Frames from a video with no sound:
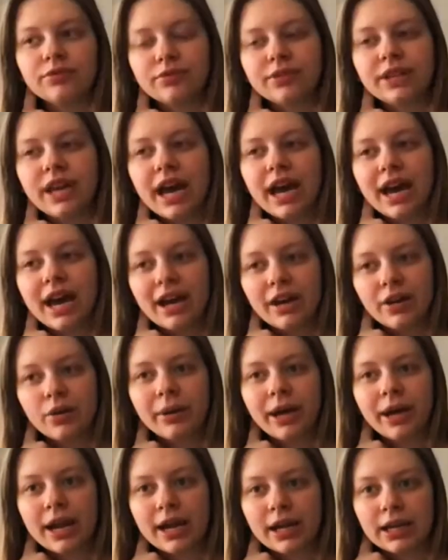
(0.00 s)
Yeah,
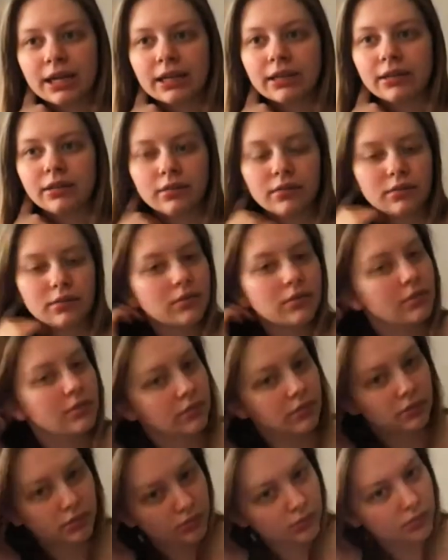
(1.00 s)
acrobatic, and,
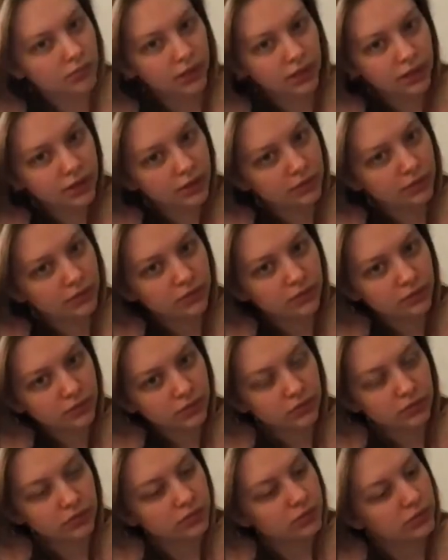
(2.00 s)
you know,
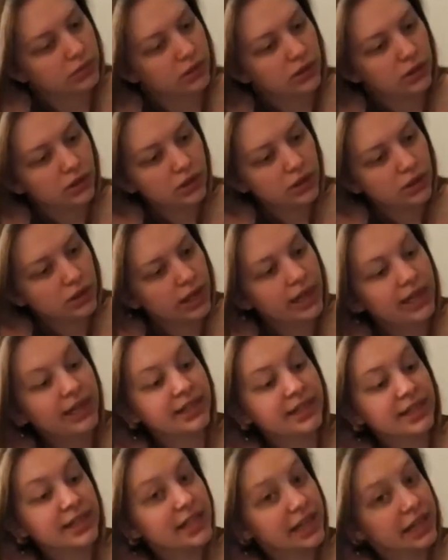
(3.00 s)
and
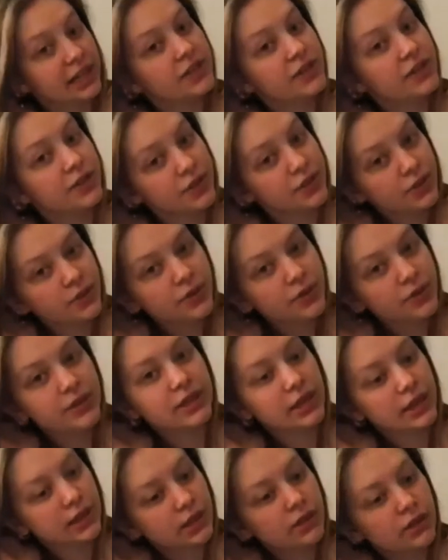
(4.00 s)
he's a dancer, so he's
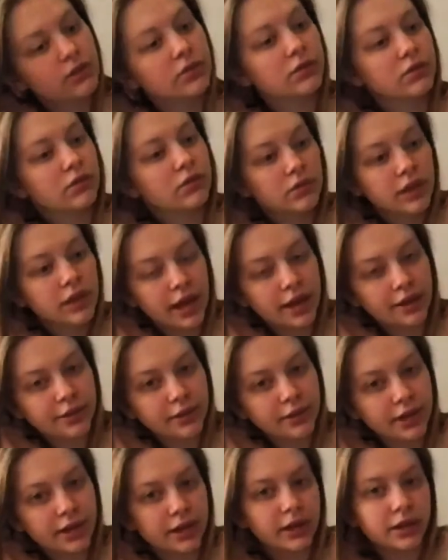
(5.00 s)
like
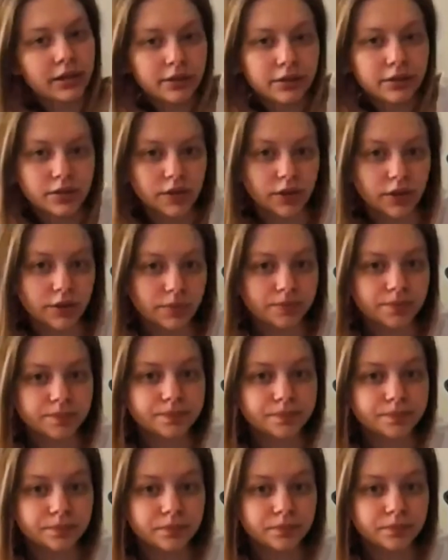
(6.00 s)
athletic,
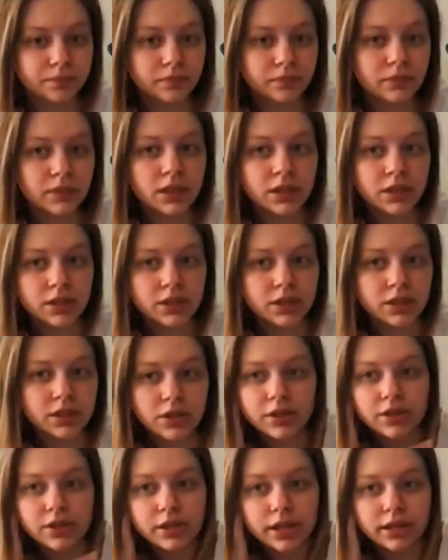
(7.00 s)
so there's
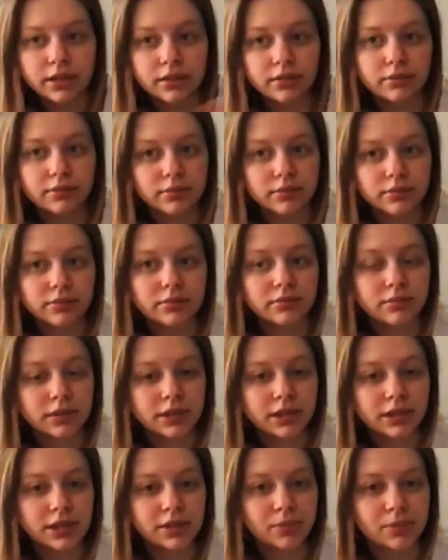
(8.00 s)
like, he's
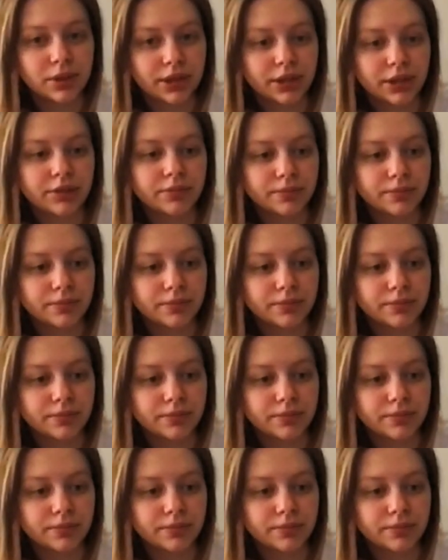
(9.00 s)
pretty good.